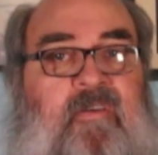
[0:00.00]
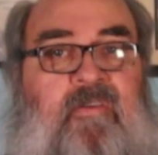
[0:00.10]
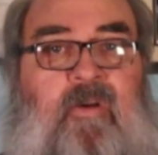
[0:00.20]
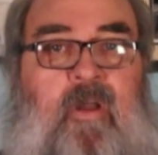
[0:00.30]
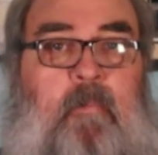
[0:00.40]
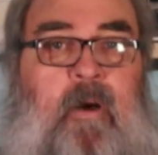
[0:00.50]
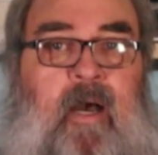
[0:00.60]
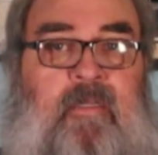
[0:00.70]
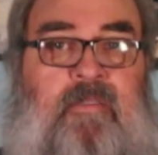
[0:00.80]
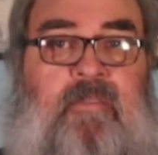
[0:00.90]
circuit
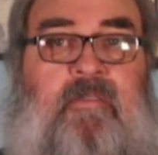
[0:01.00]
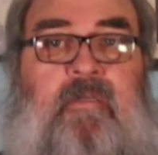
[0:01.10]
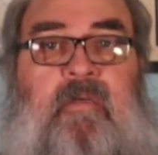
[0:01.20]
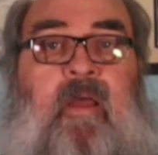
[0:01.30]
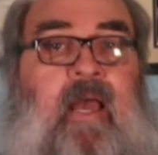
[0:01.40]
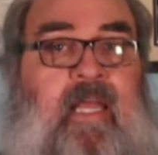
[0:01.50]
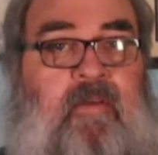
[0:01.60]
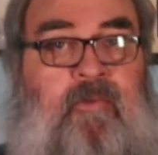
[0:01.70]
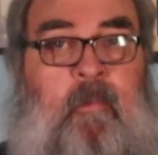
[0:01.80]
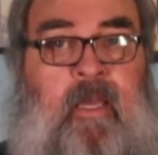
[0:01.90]
boxes. At the
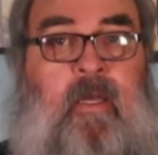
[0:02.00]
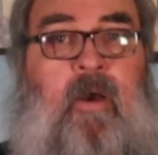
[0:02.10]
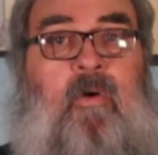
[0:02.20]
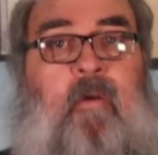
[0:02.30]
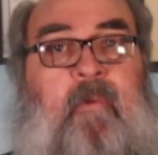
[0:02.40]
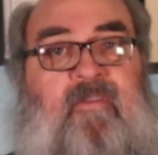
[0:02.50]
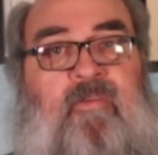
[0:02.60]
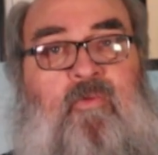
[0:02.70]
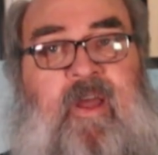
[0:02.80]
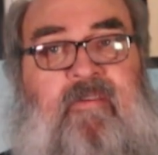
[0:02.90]
Flamingo are
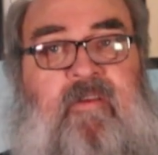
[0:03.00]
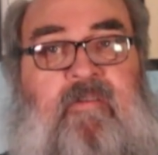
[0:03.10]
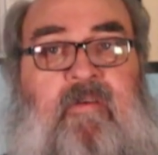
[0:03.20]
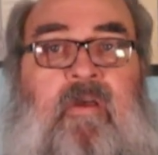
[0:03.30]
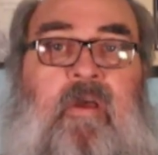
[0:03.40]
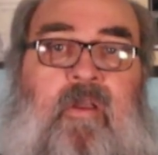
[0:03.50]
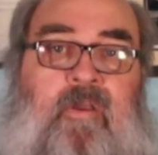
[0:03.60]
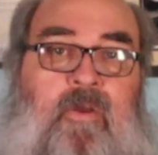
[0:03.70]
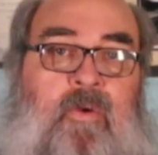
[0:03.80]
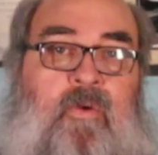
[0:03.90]
Mrs. Restus,
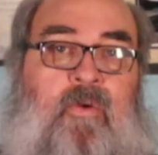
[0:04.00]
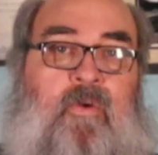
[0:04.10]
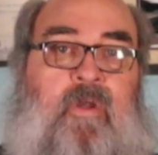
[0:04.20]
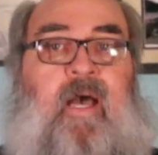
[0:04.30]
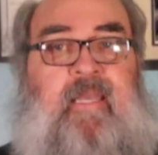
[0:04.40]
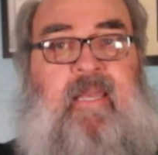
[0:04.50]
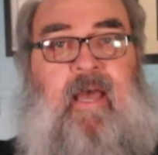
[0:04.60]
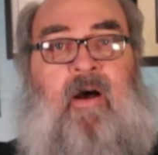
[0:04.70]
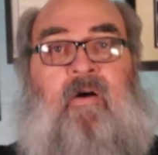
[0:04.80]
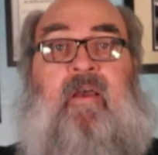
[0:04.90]
Duke,
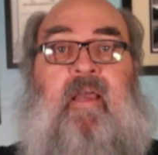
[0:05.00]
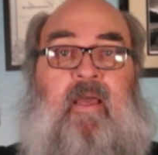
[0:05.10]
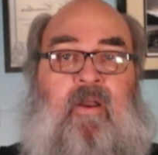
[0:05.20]
Adele, and